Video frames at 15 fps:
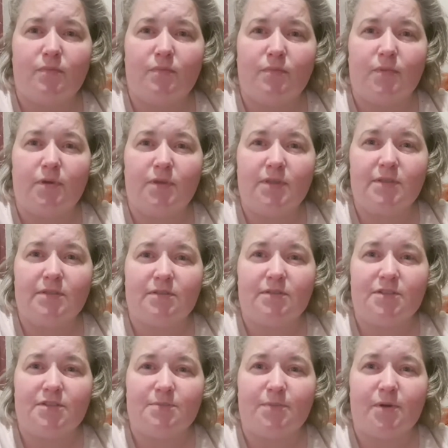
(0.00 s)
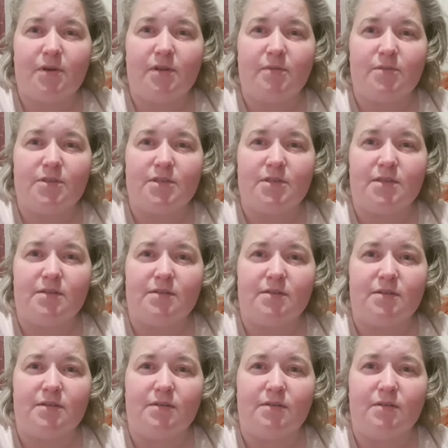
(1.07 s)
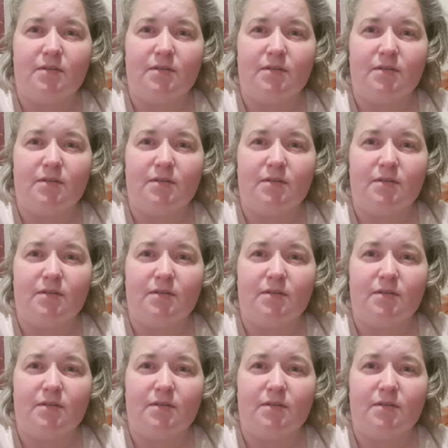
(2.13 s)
Pocket-sized spying machines to use.